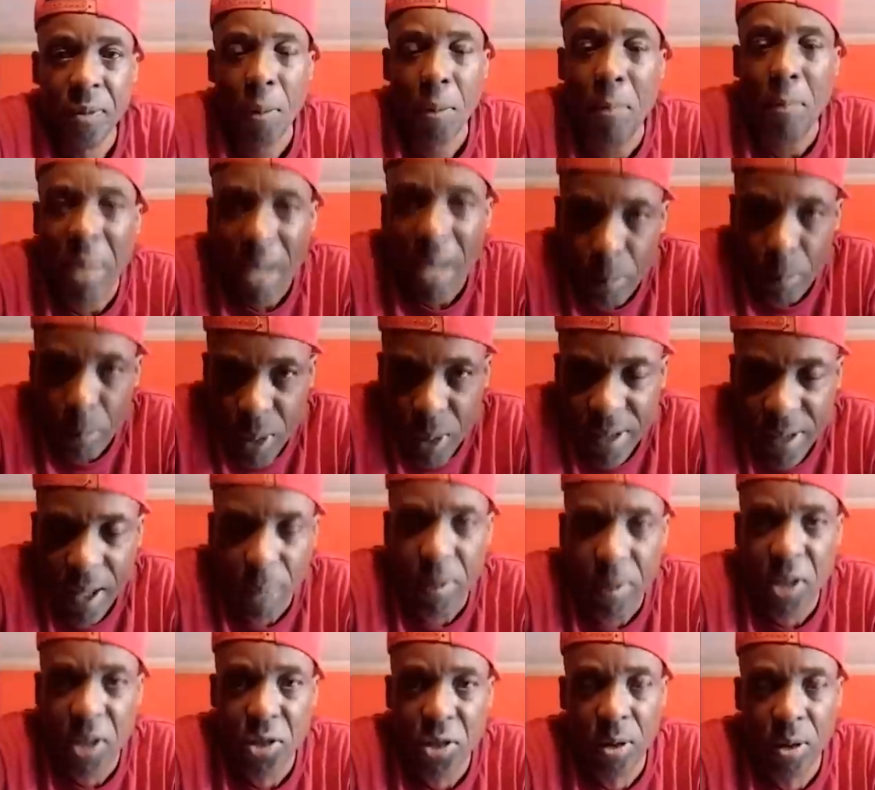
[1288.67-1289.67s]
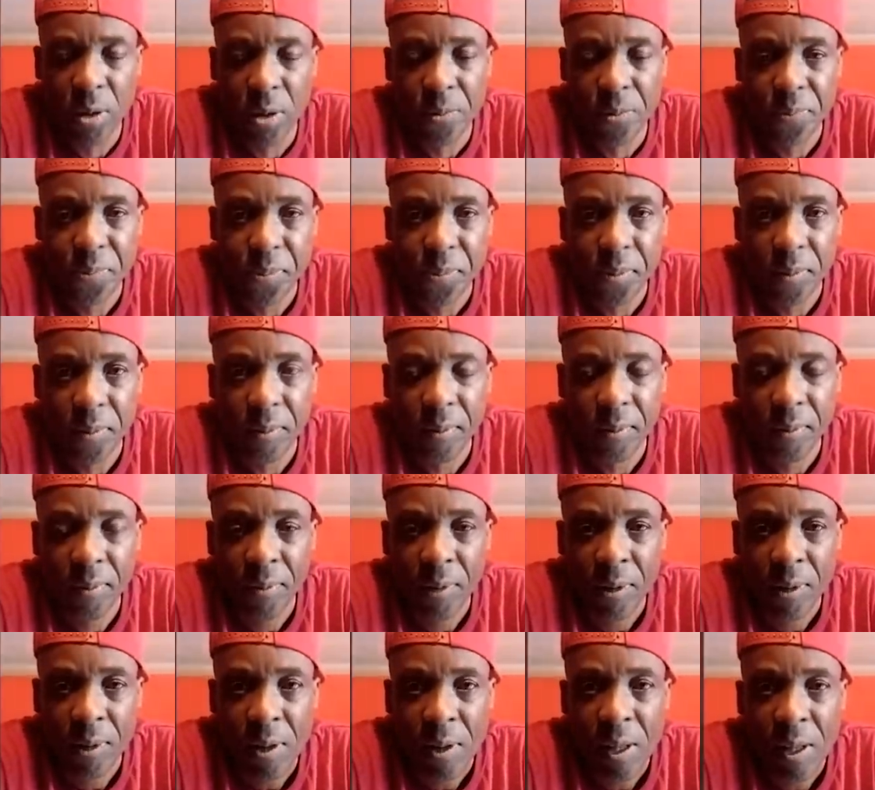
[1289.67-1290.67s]
Mm-hmm. Me and Peter Metro.
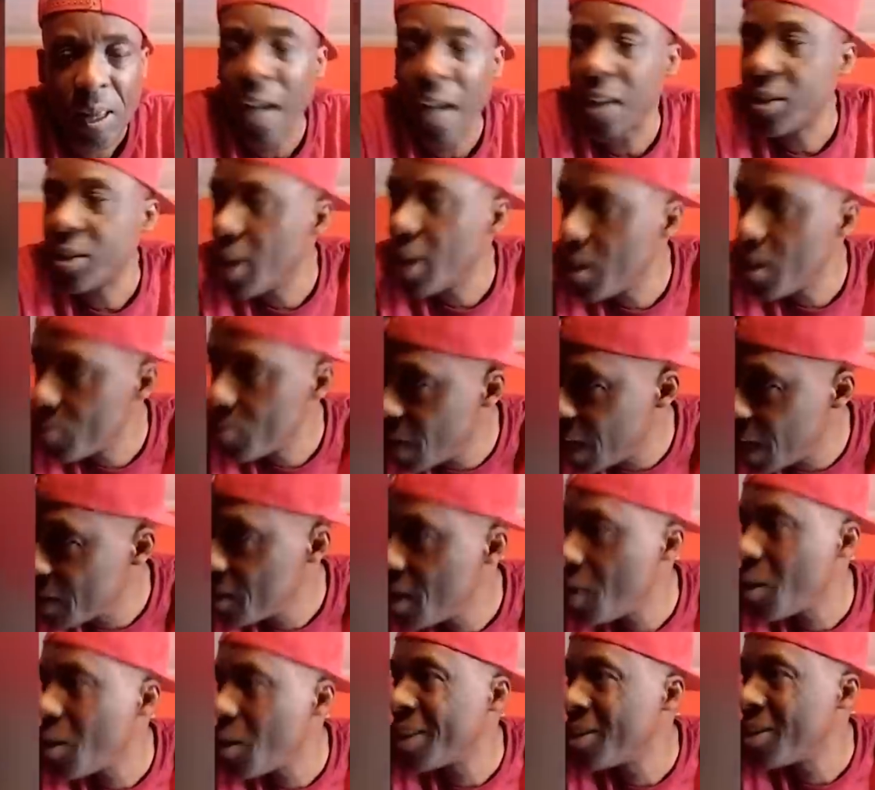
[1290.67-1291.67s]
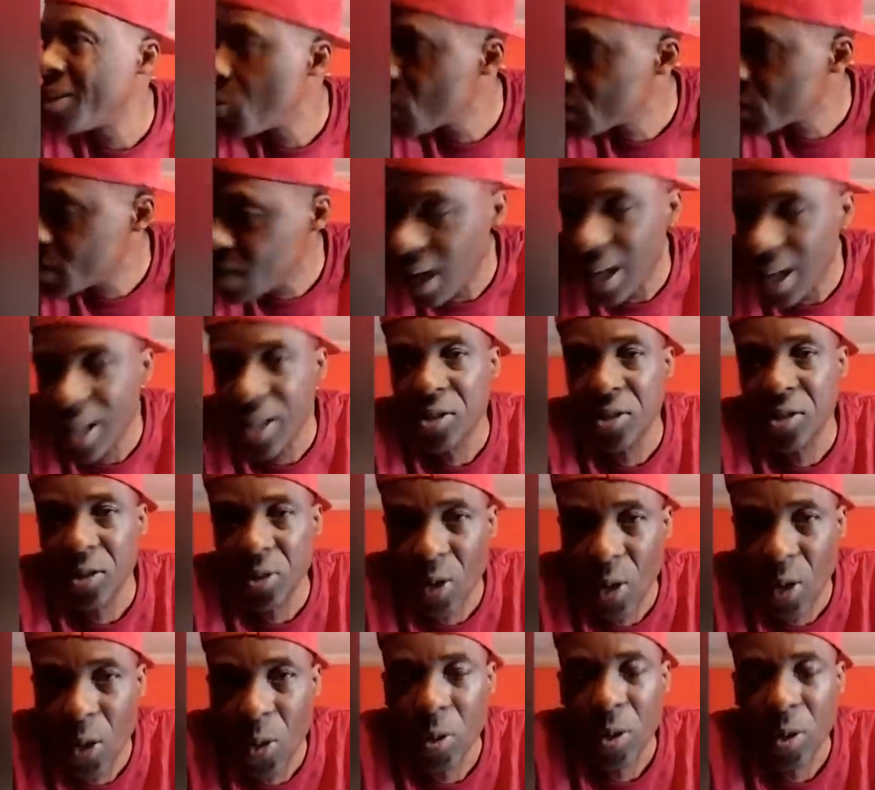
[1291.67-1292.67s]
Mm-hmm. And them and them and them must start
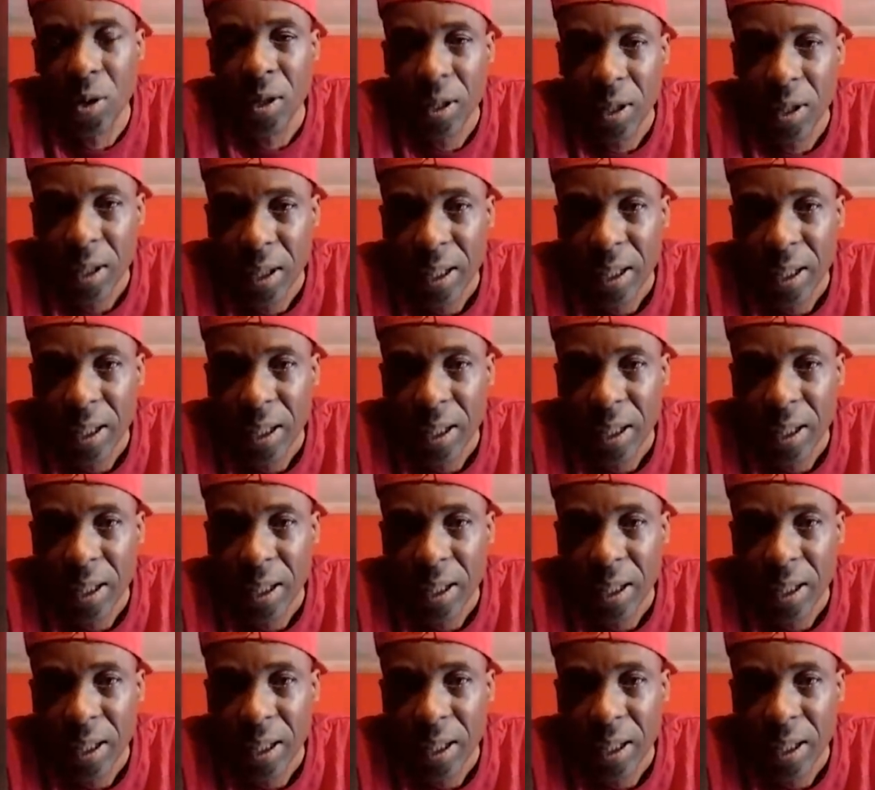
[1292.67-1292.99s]
listen now.